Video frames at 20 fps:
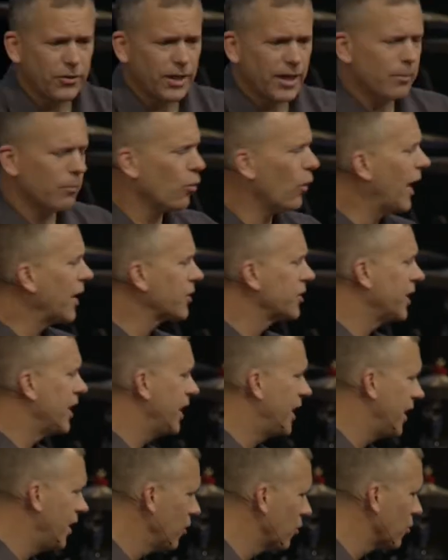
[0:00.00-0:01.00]
and they were actually
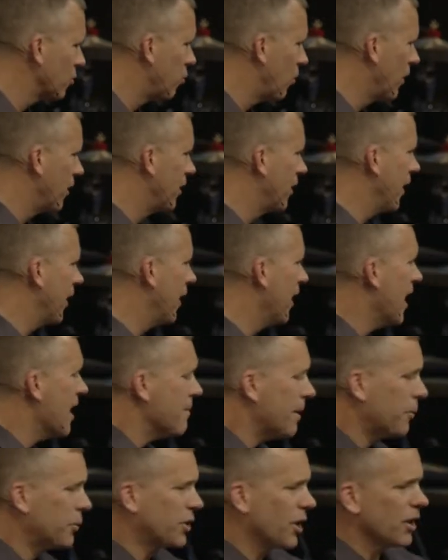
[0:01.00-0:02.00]
healed one day.
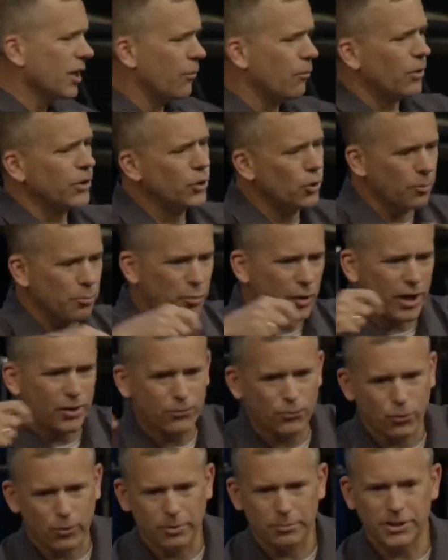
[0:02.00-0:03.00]
Maybe it was a loved one you were praying
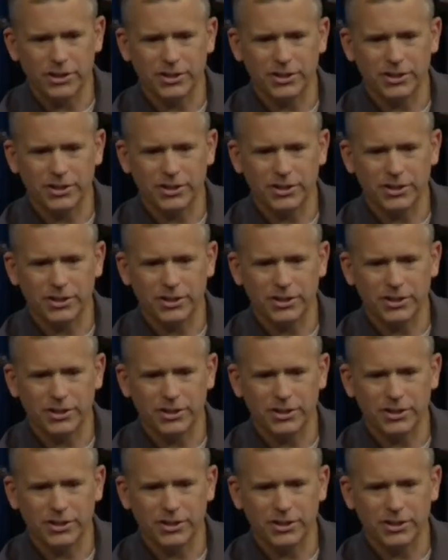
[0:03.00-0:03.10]
for to be